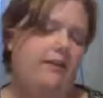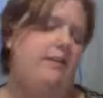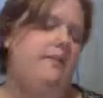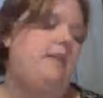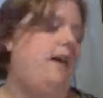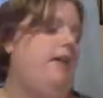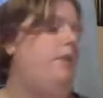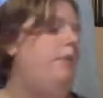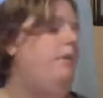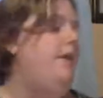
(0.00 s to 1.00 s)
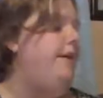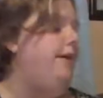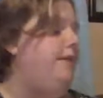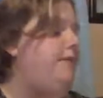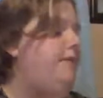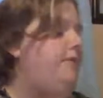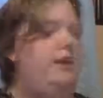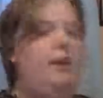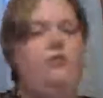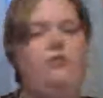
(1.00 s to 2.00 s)
cycle 1 is
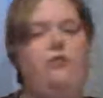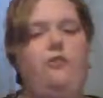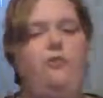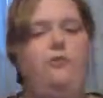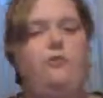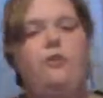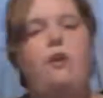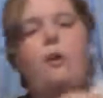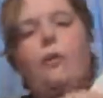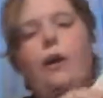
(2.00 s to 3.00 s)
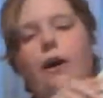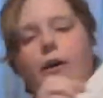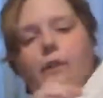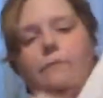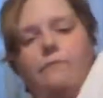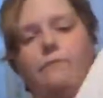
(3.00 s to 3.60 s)
creation to Noah.